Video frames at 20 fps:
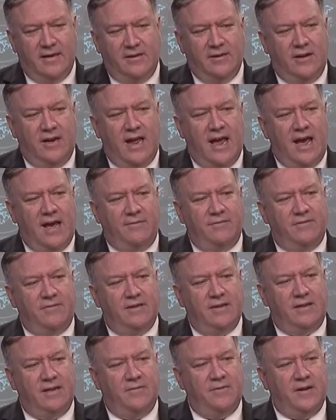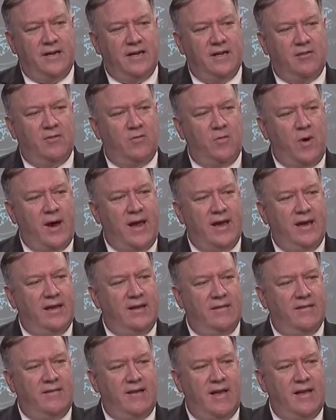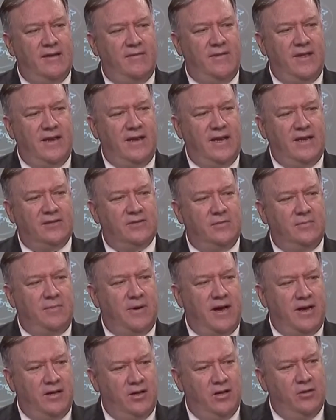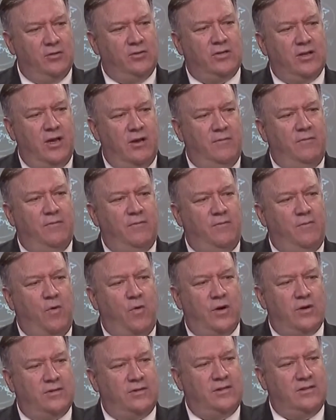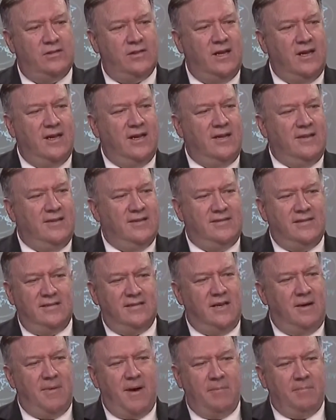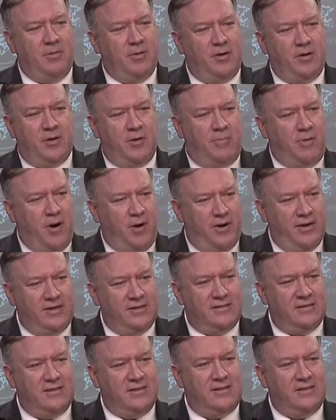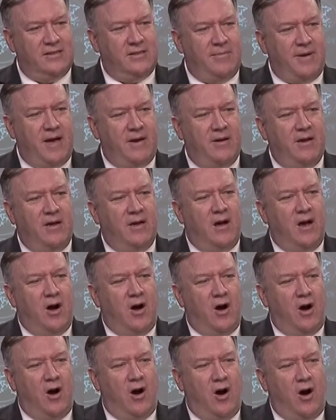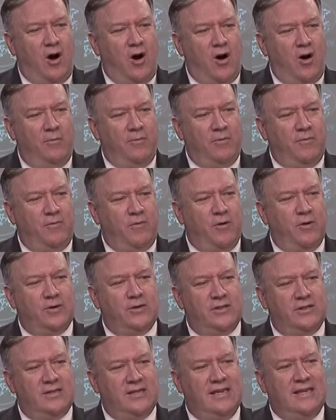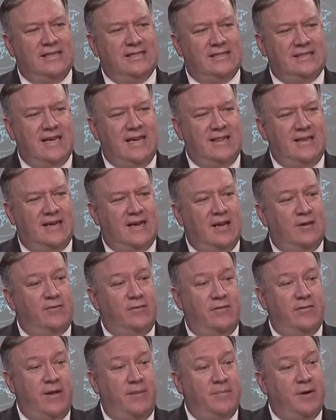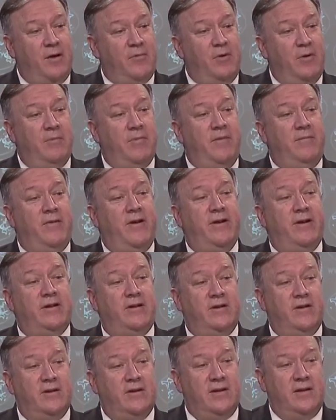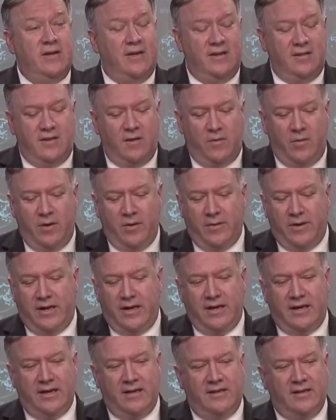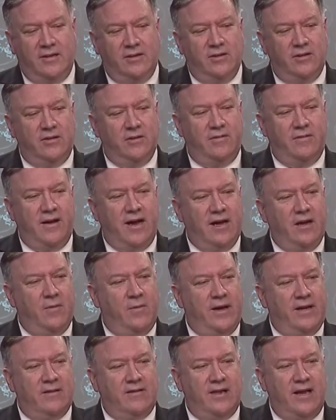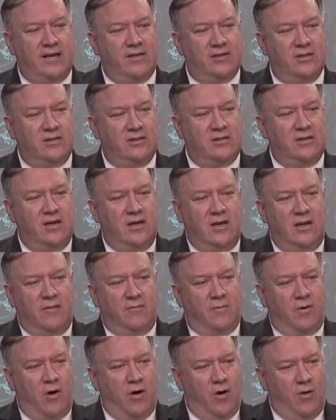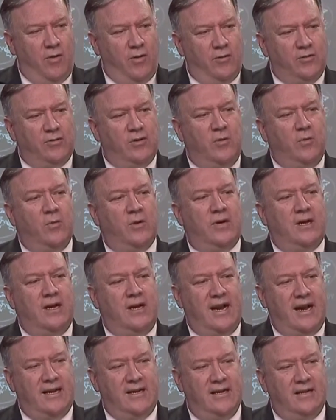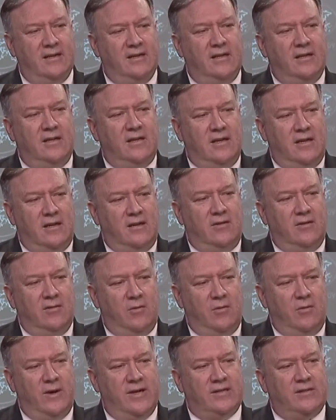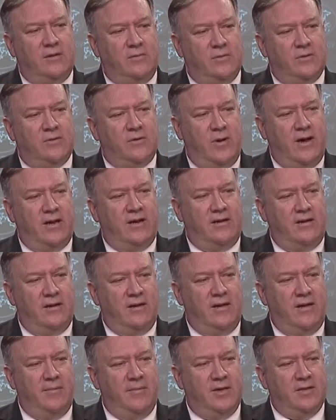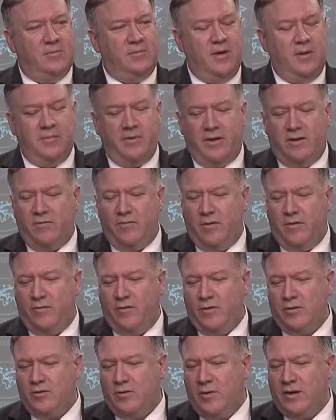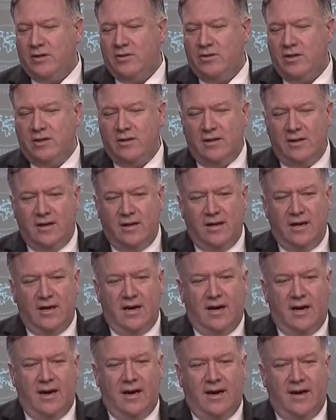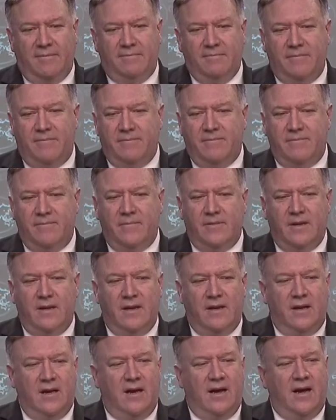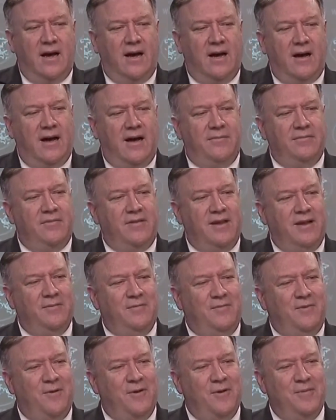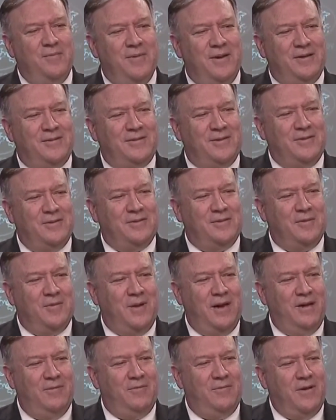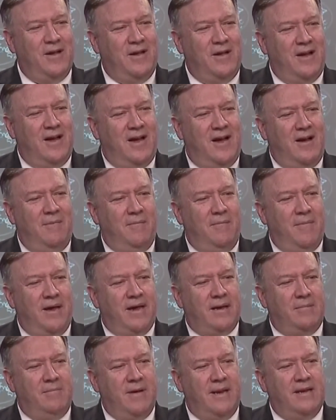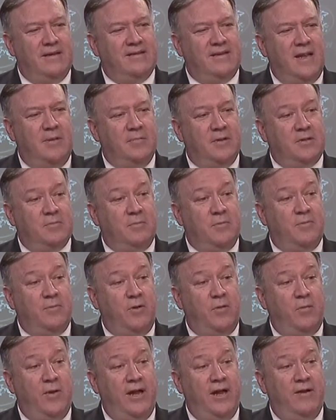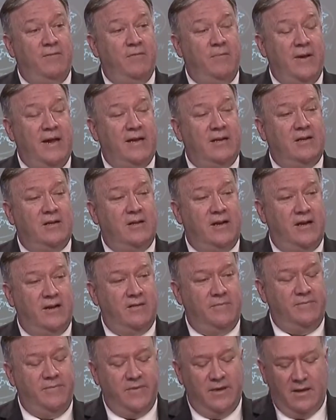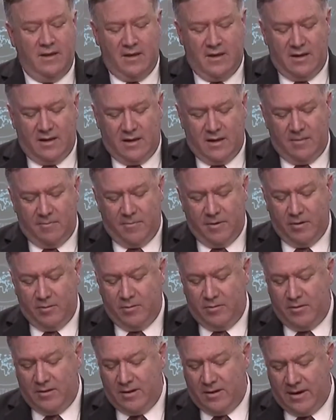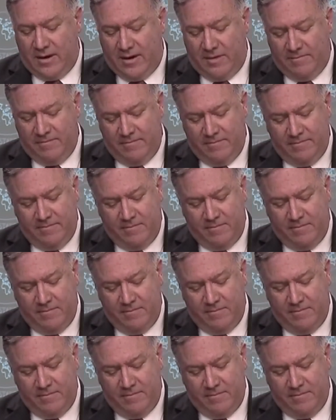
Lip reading: continue to have significant sway inside of that nation by use of force. This isn't about political parties. This is about armed forces inside the country of Lebanon. We made very clear that we were going to continue to evaluate sanctions for all those that were connected to the risk that was created to the Lebanese people. As for the first question, I've seen Foreign Minister Zarif make many statements before. We have made clear, both